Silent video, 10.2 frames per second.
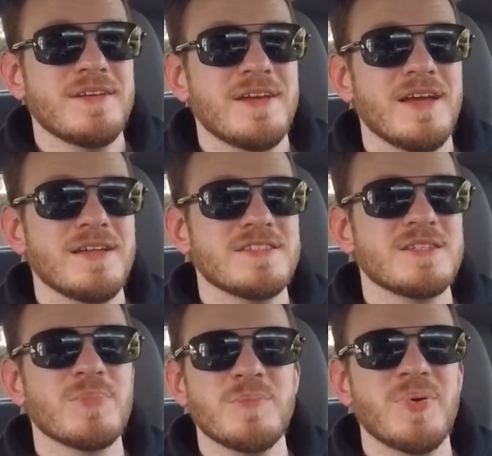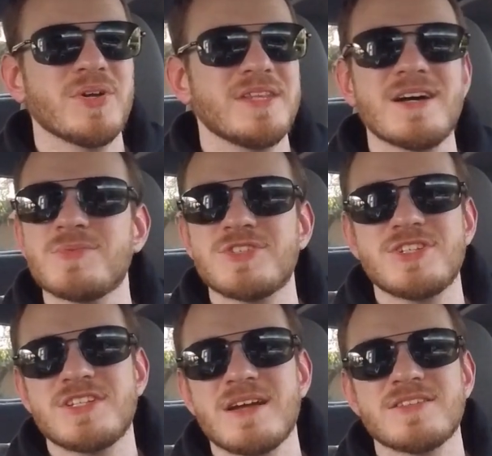And simply put, that was
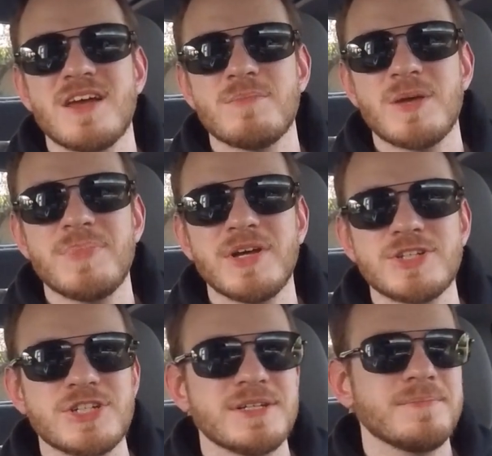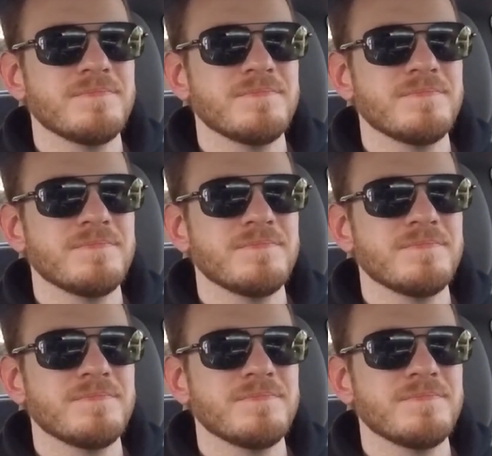just outside my budget.